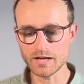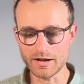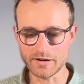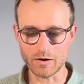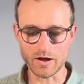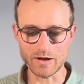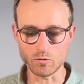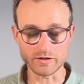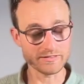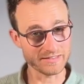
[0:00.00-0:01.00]
And now
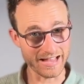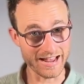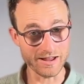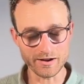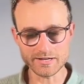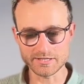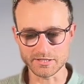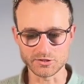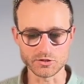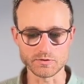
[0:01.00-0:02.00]
what the AI is
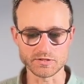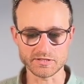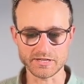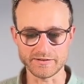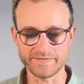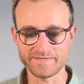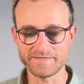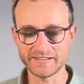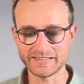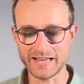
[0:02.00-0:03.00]
going to do is it's going to
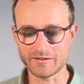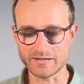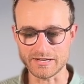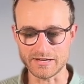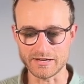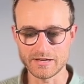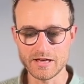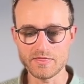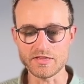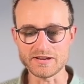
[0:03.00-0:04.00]
fill out here
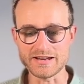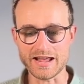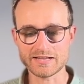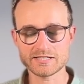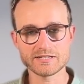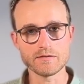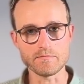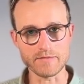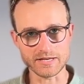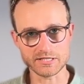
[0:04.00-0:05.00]
the next
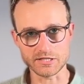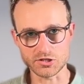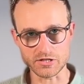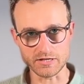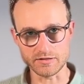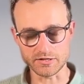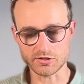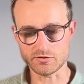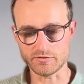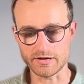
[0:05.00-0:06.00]
message in this
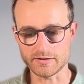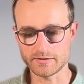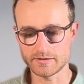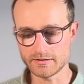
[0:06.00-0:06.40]
thread.